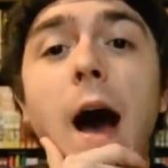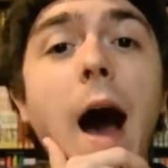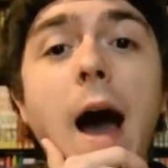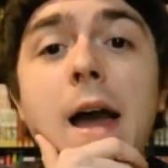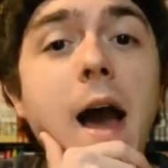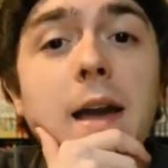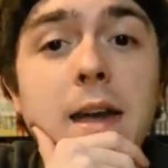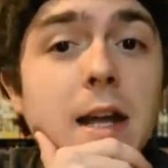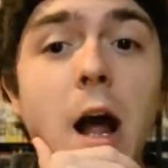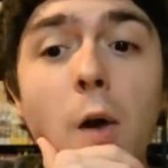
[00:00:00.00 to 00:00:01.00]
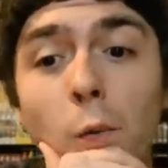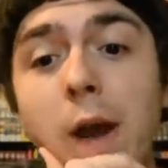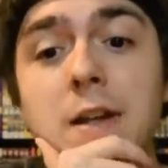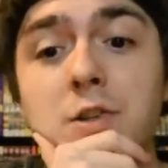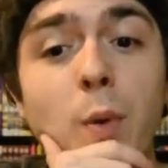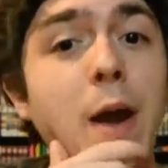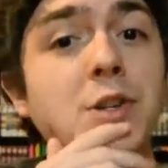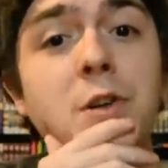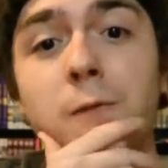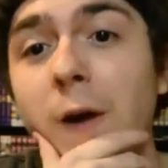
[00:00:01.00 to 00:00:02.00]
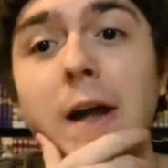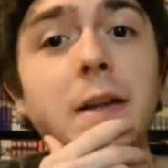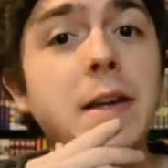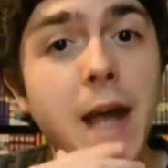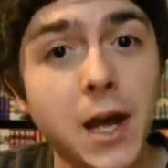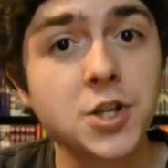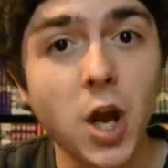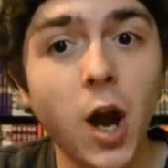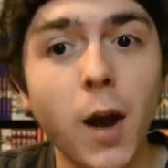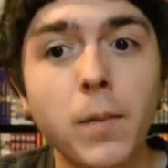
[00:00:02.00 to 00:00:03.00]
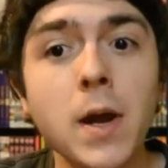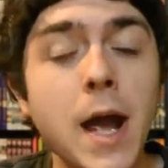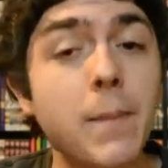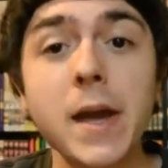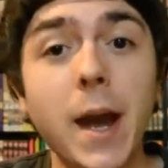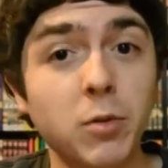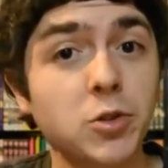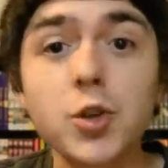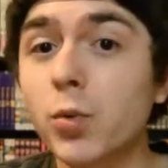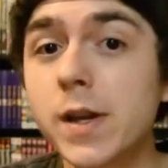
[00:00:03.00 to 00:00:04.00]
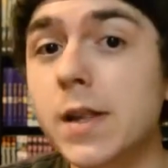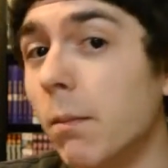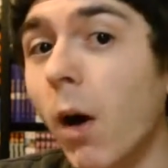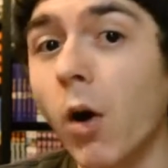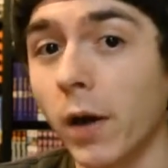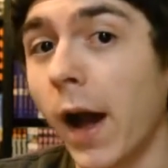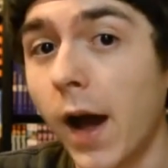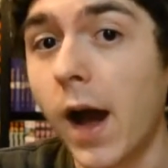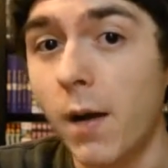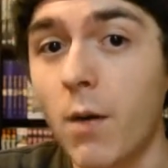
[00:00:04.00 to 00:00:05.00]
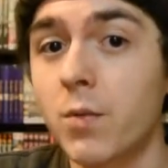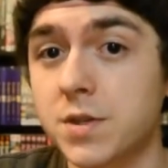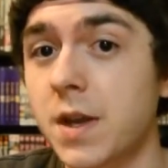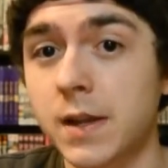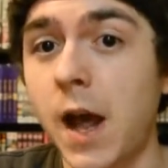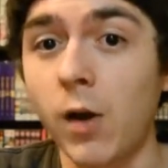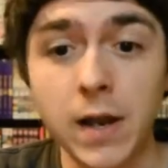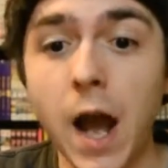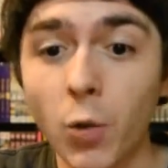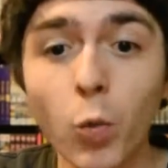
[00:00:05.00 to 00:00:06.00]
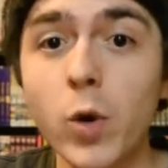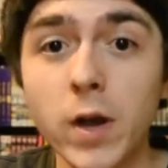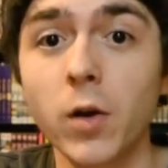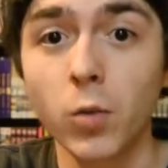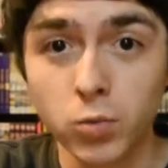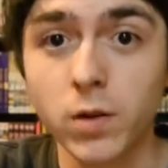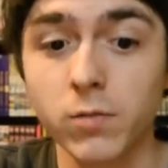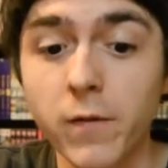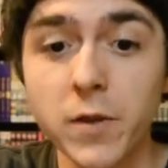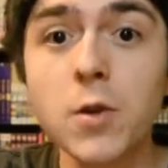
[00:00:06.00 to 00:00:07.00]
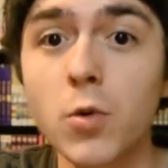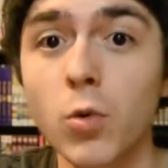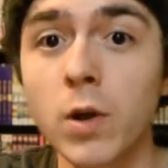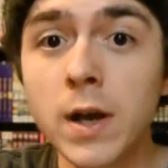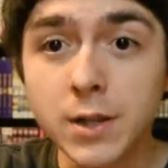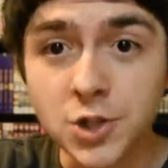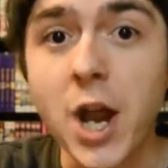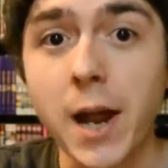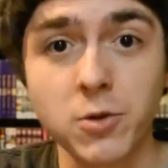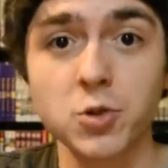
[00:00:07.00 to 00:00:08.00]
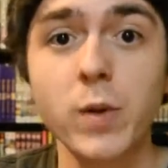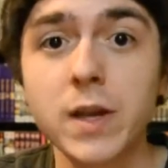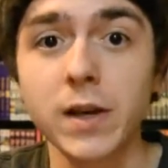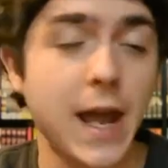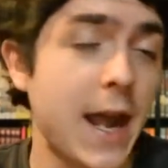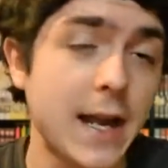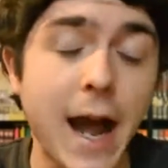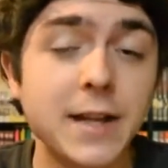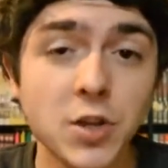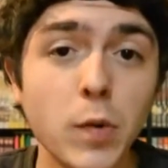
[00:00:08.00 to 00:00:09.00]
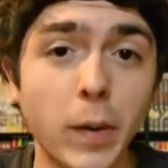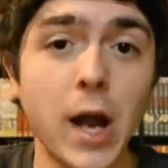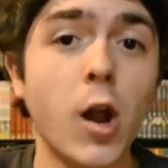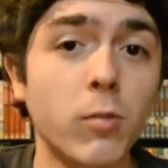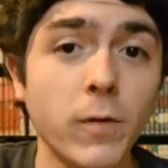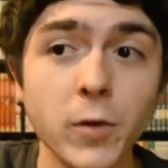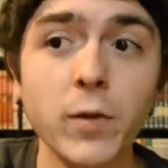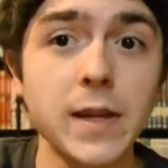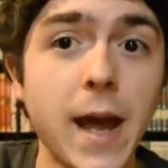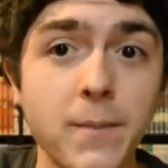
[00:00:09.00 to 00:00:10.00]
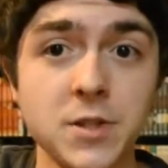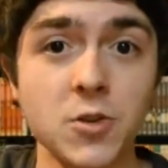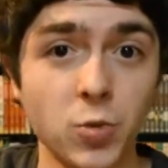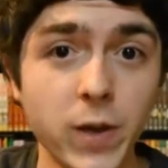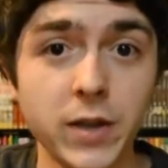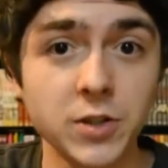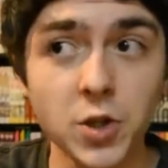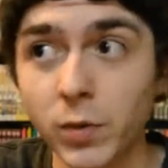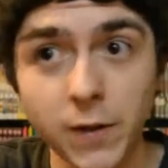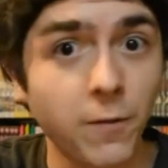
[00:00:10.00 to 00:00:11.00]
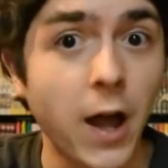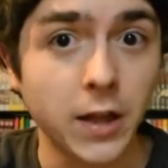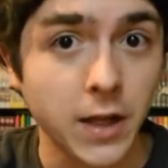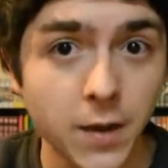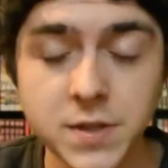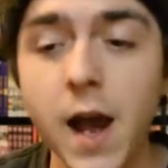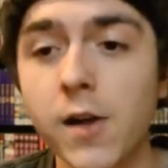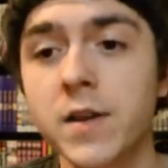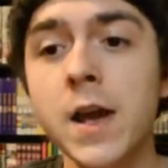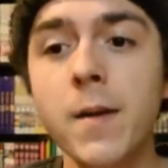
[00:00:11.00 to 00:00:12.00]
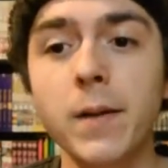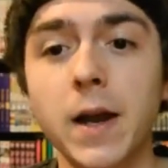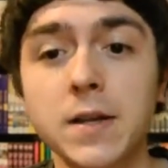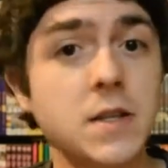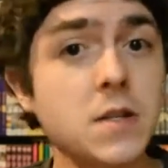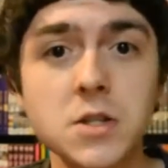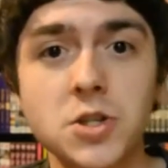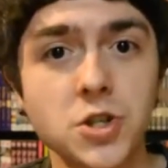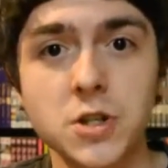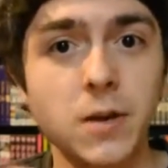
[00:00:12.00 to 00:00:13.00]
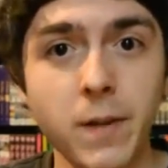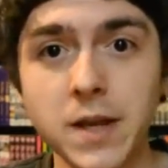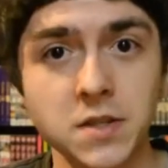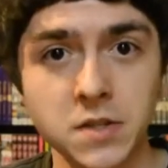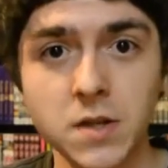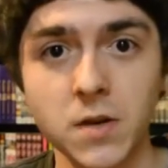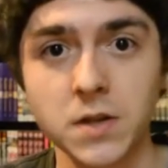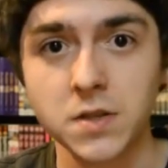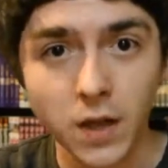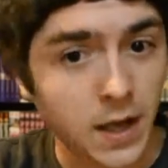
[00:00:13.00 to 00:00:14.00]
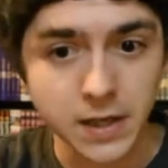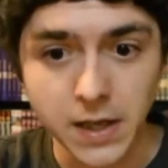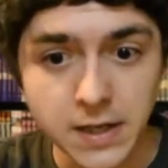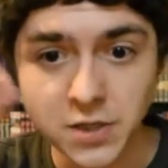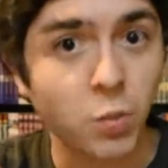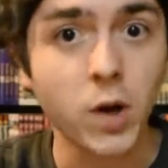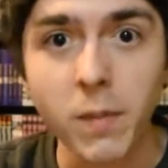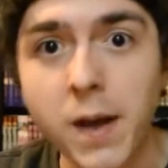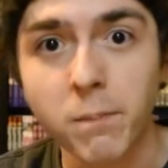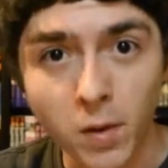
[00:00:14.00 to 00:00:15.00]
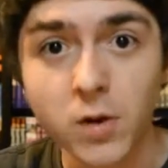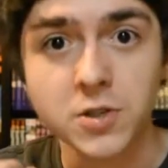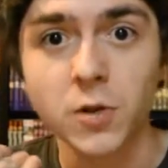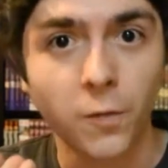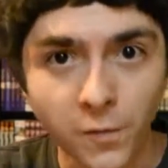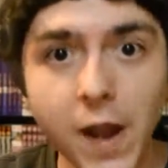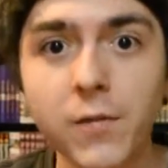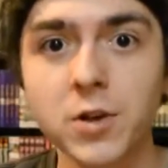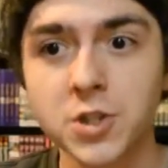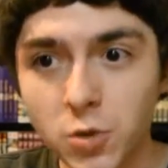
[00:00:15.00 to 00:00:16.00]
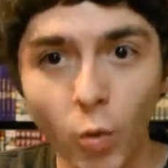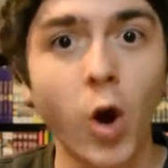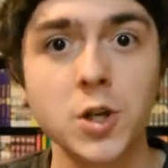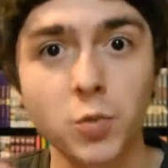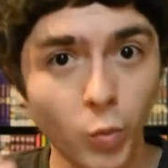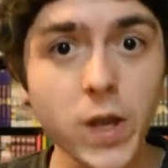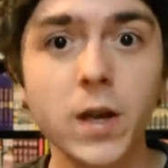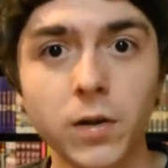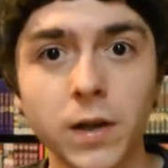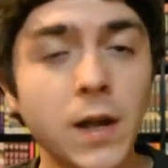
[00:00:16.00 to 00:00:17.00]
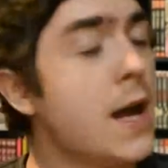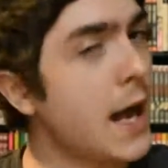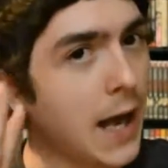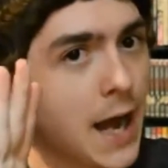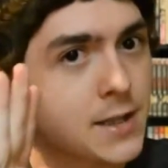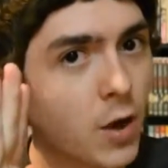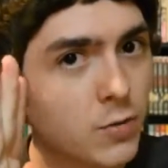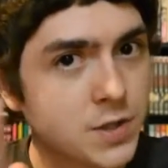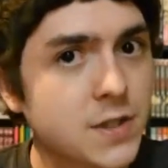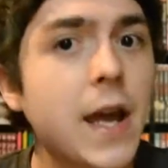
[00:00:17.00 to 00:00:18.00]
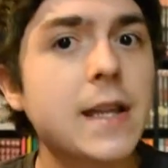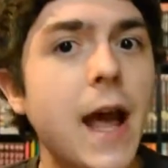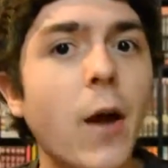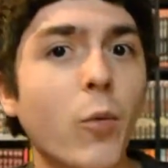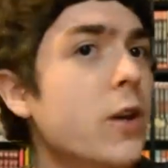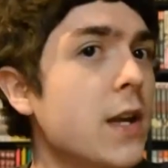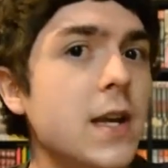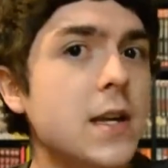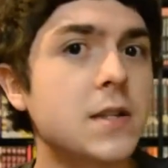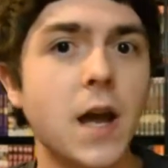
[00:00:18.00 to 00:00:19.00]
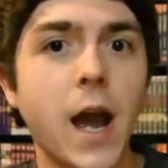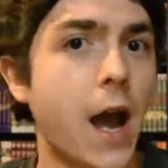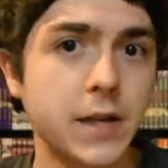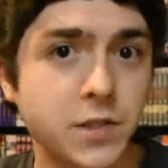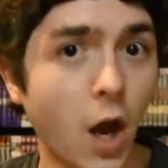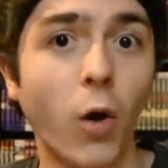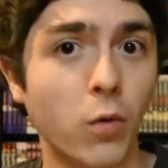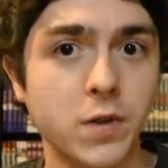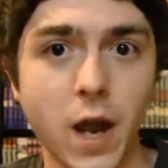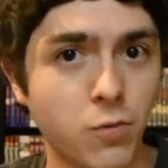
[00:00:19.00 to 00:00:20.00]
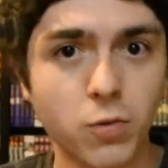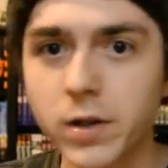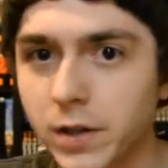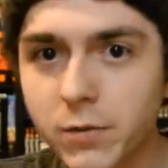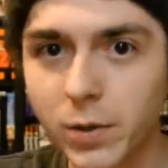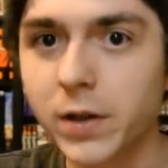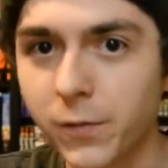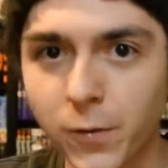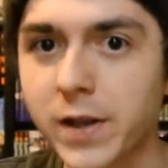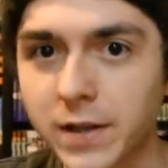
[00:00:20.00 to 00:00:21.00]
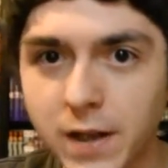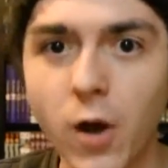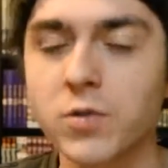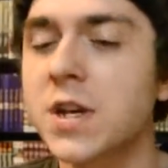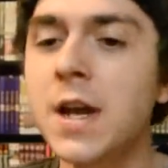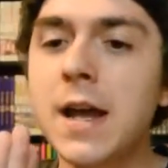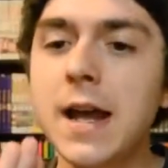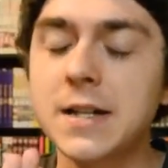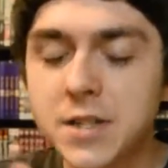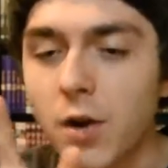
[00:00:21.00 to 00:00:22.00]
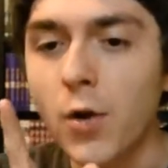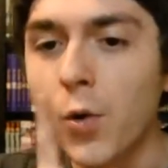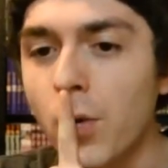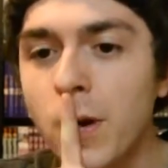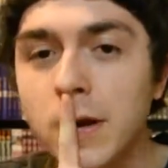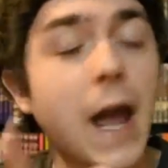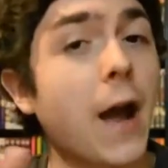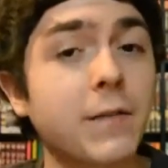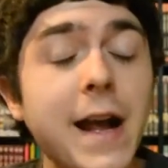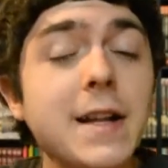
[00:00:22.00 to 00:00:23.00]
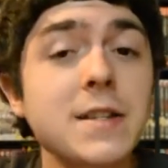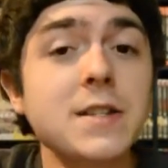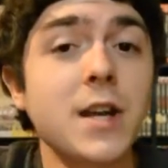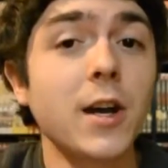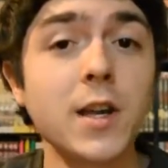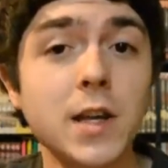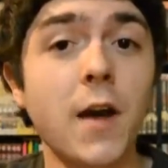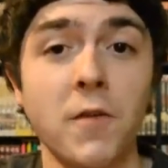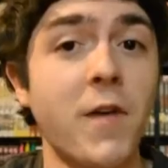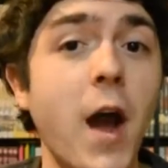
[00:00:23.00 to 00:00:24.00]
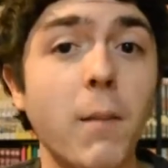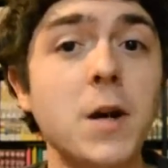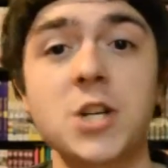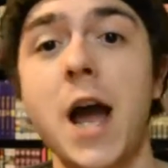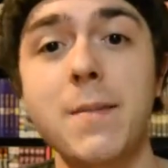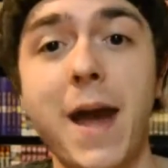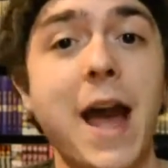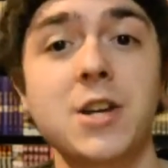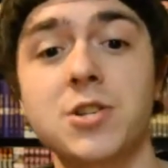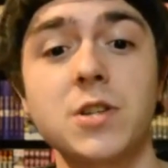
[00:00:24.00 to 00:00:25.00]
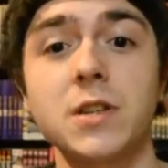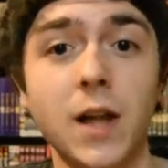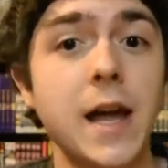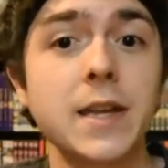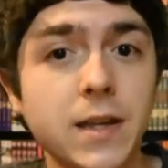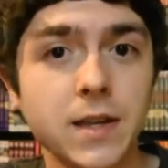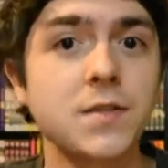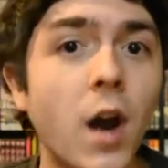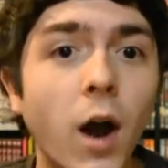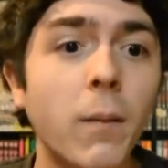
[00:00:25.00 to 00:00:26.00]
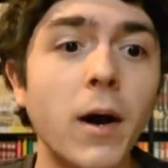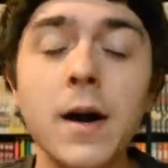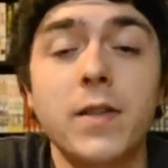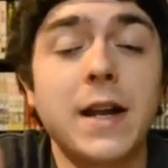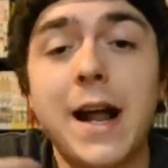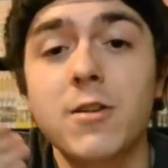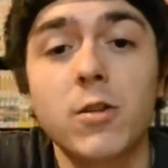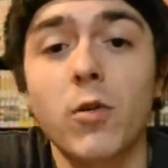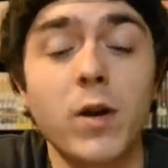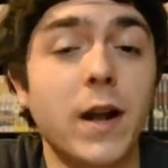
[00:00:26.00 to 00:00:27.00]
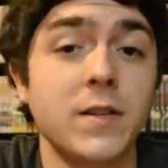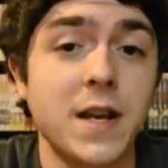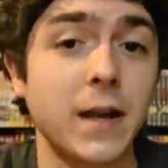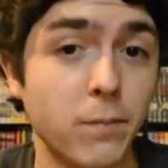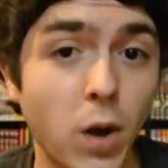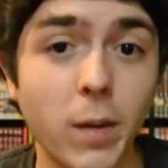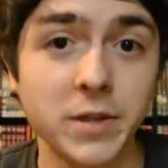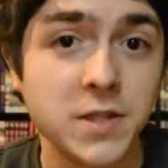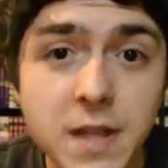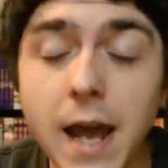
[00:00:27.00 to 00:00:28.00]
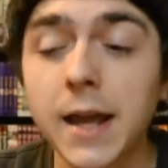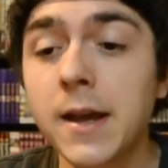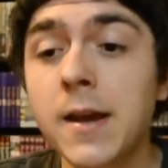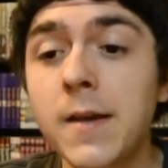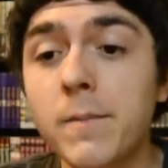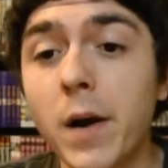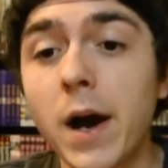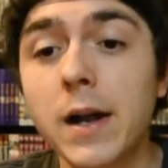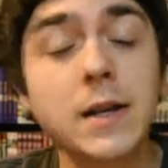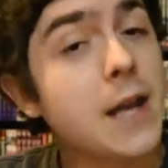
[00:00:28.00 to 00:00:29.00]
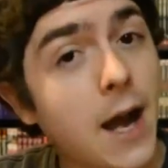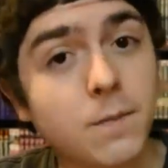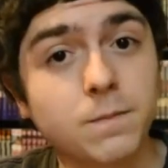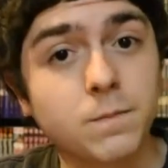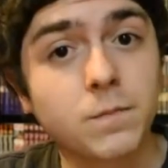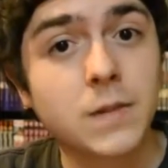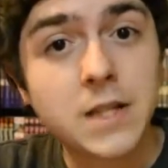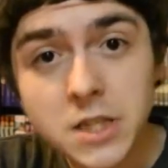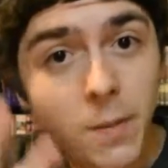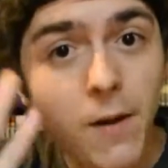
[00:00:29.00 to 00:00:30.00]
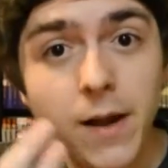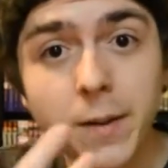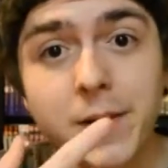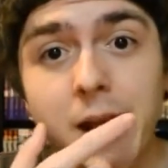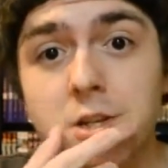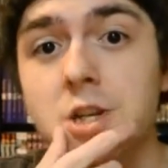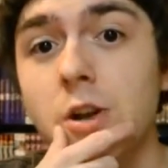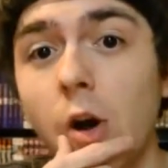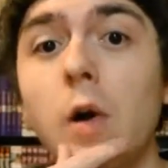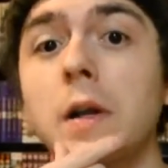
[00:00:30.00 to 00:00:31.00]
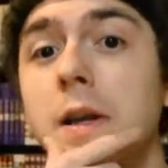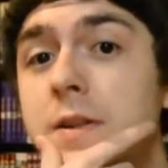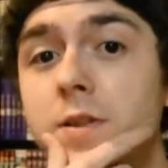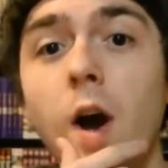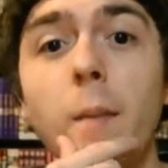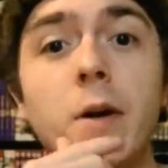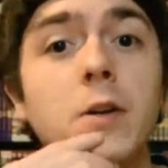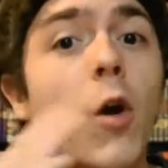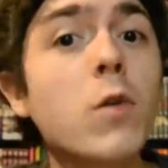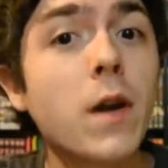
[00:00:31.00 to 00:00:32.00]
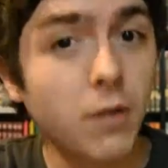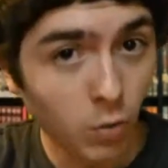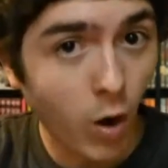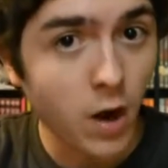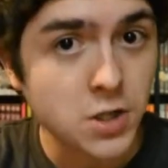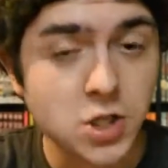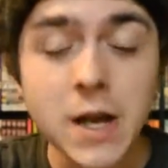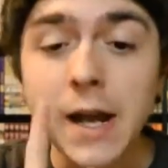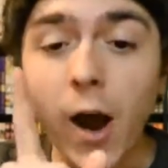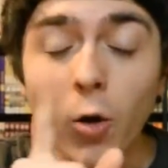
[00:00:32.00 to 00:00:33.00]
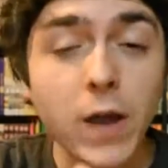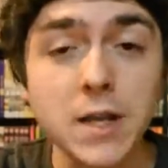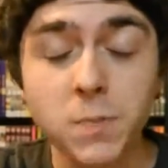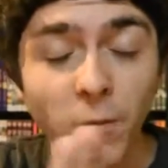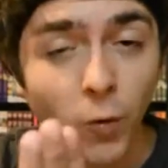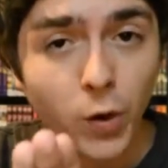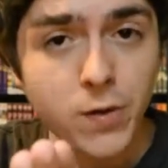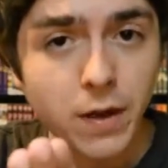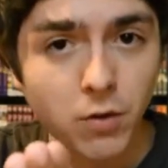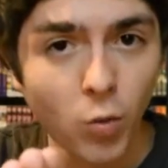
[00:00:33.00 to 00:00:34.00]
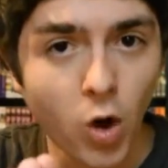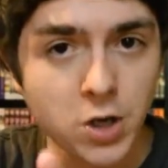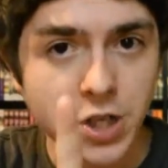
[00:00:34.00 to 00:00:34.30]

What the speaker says: I cannot wait to actually finally catch up and be able to read the manga. I want to say it now, and I will review the chapters weekly, and I do plan on reviewing the episodes weekly too when it finally comes out, because this is just an amazing series. Like, it is one of my personal favorites to watch weekly, and I don't say that with ease. I don't. I really, really freaking don't. And so, yeah, if that doesn't tell you enough of how much I'm actually liking Gintama, then I don't know what else I can probably say. But, yeah. This is my recommendation on Gintama. Go give it a watch. Oh yes, before you give it a watch,